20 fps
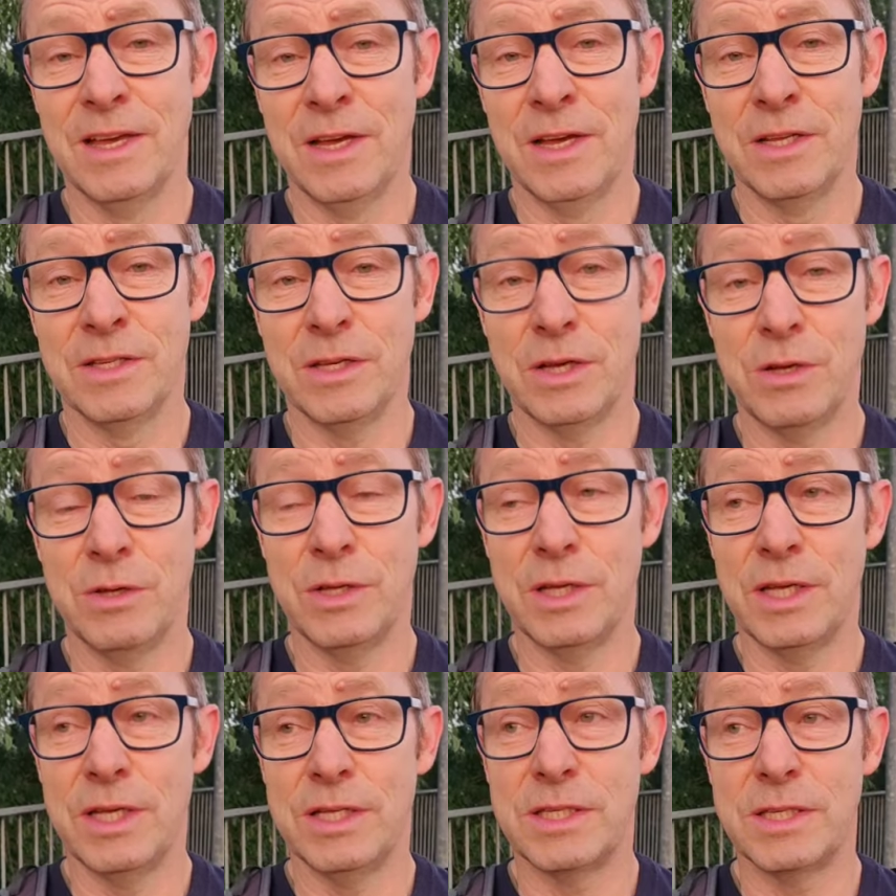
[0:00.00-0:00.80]
So
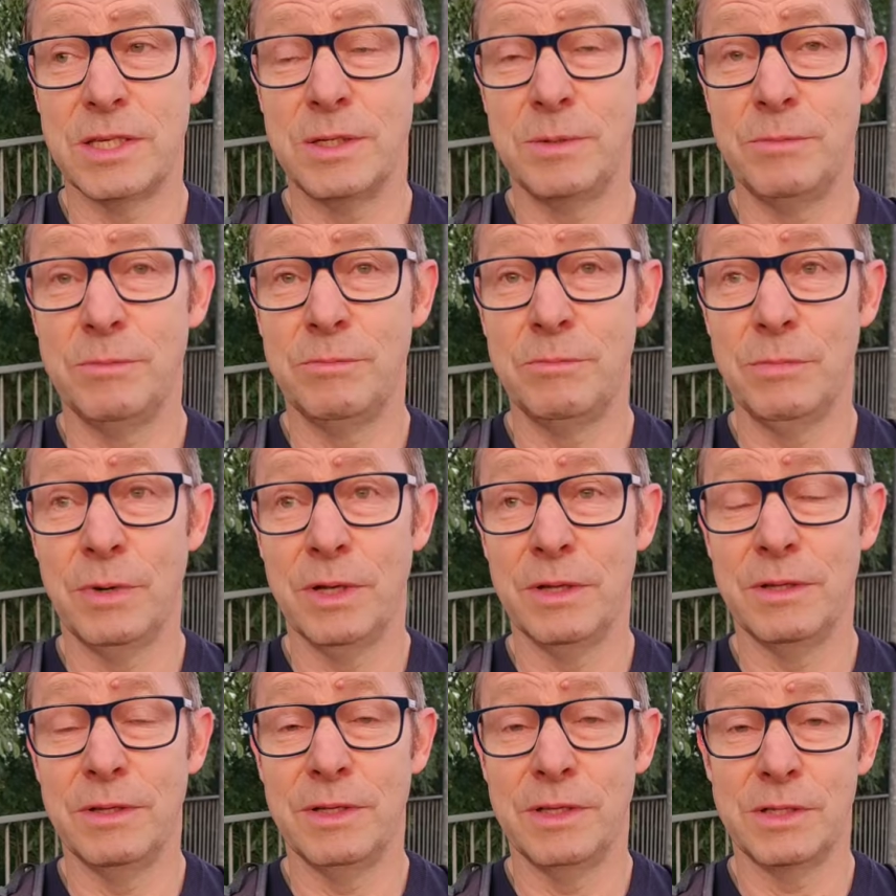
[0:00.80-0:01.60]
it's
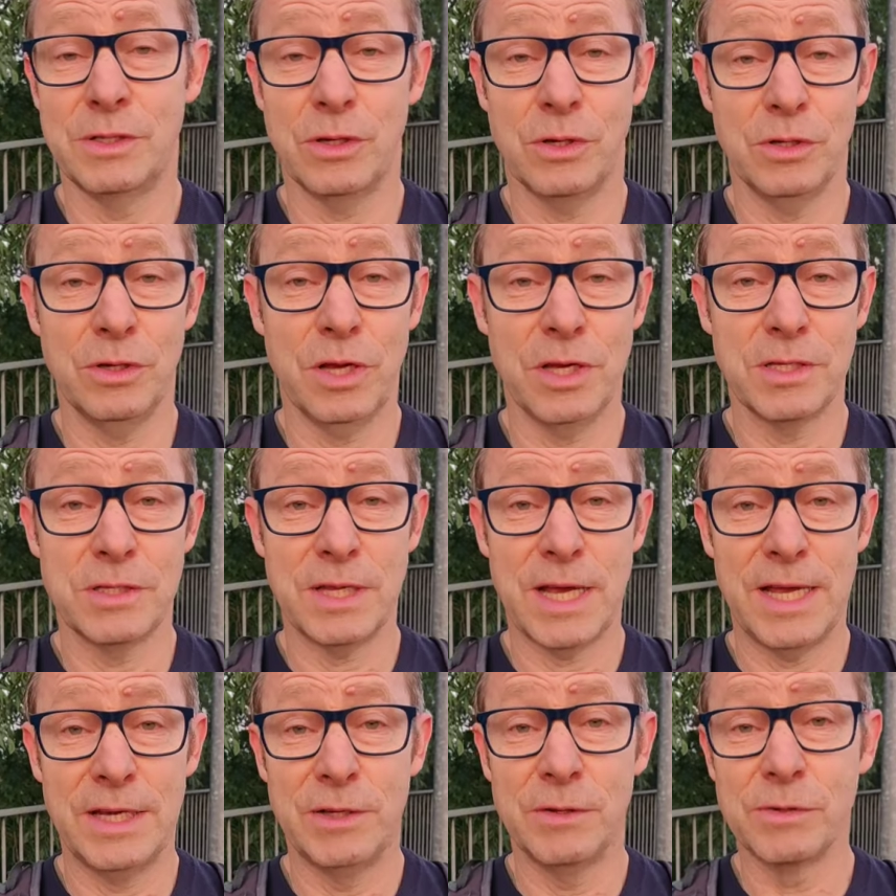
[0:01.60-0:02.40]
got a nice
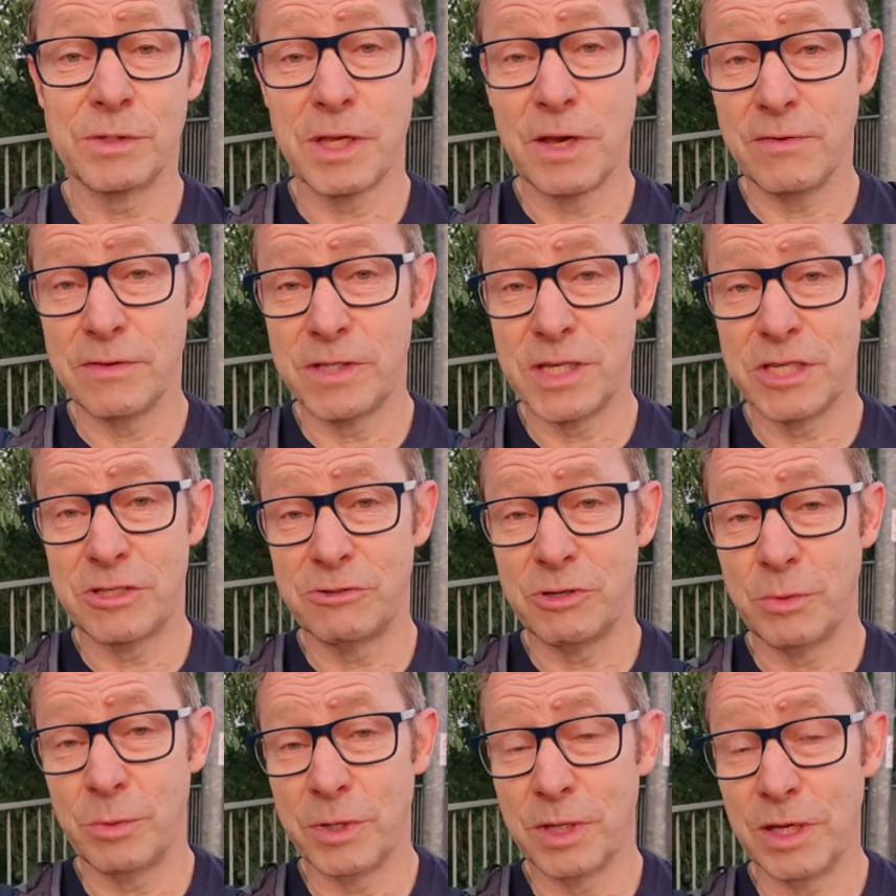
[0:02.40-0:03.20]
annual service
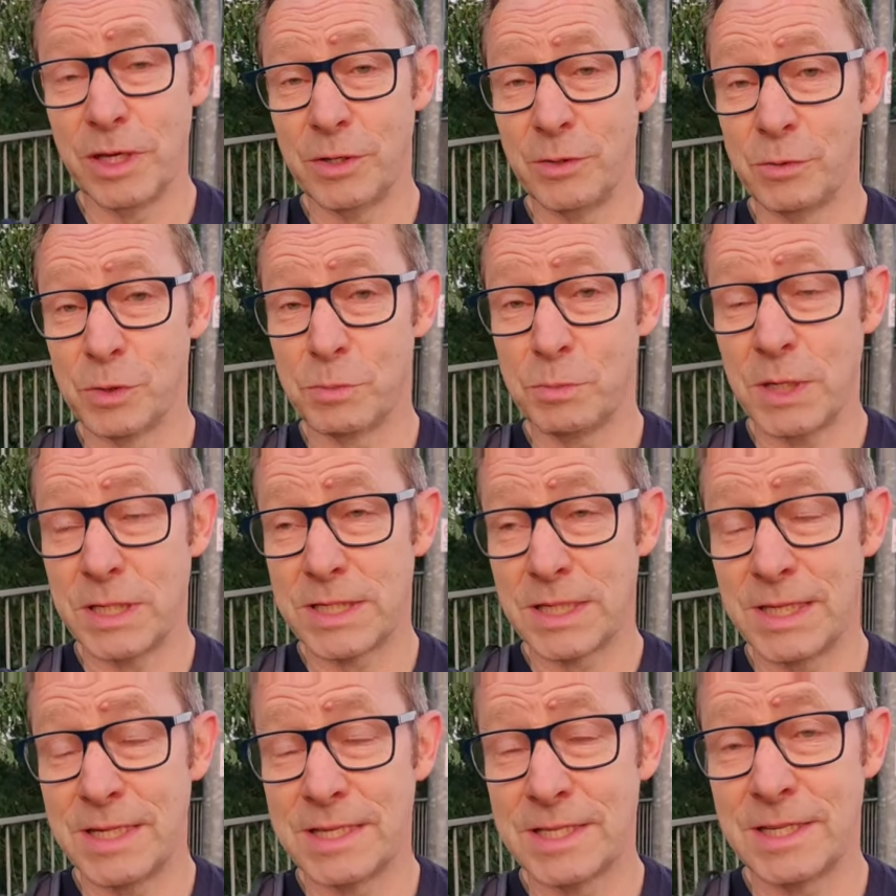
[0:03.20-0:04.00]
history with a local
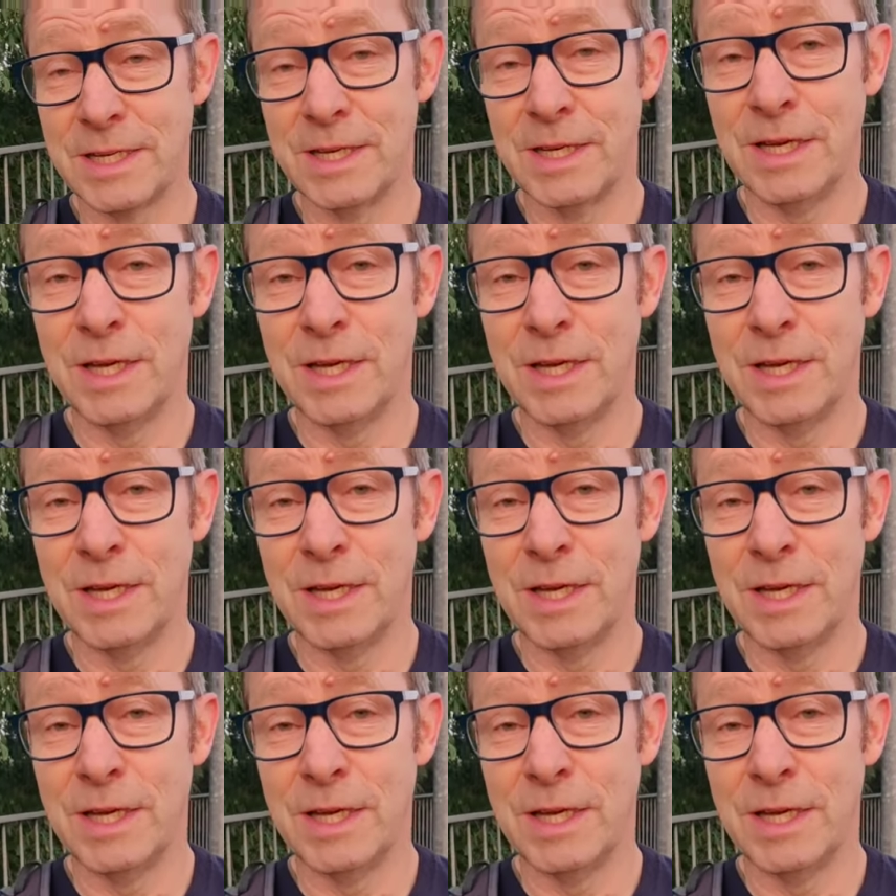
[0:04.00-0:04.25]
specialist.